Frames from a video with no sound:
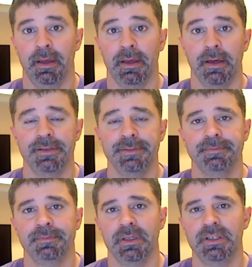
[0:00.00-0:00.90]
Hey guys,
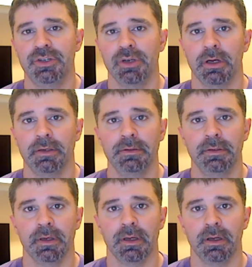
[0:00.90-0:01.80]
it's Sean.
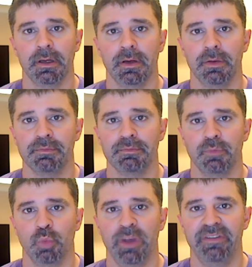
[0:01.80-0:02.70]

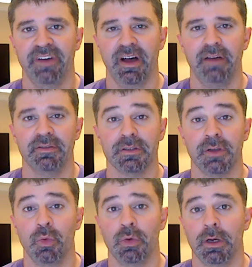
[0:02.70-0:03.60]
Week 5
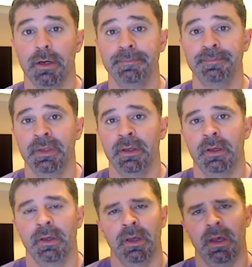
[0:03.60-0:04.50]
is going on.
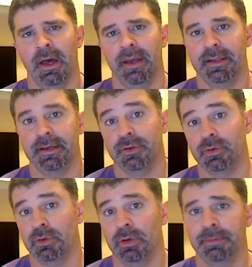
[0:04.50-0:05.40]
I didn't get to
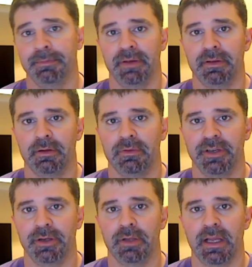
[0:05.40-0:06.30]
do my little
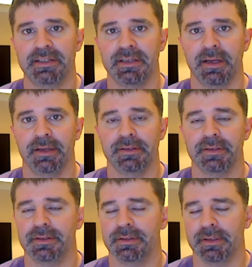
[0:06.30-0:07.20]
video last night,
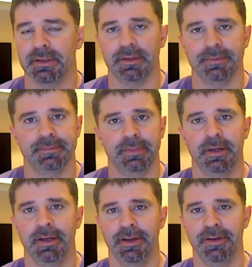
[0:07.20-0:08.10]
just
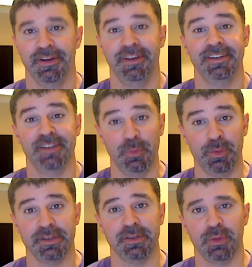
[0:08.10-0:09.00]
it's a
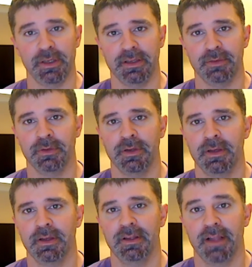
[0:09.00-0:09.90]
busy weekend.
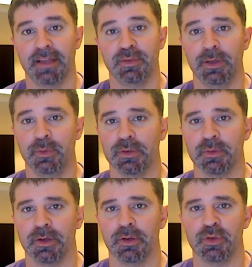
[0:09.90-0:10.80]
Last week
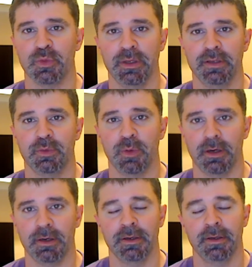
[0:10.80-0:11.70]
was one of those weeks
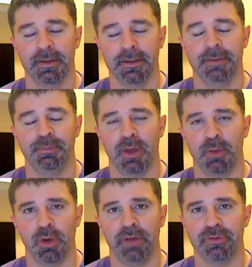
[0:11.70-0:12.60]
where
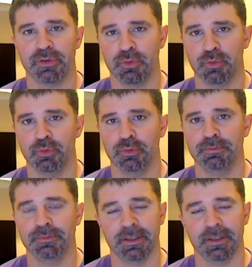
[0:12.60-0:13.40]
I'm ready for school.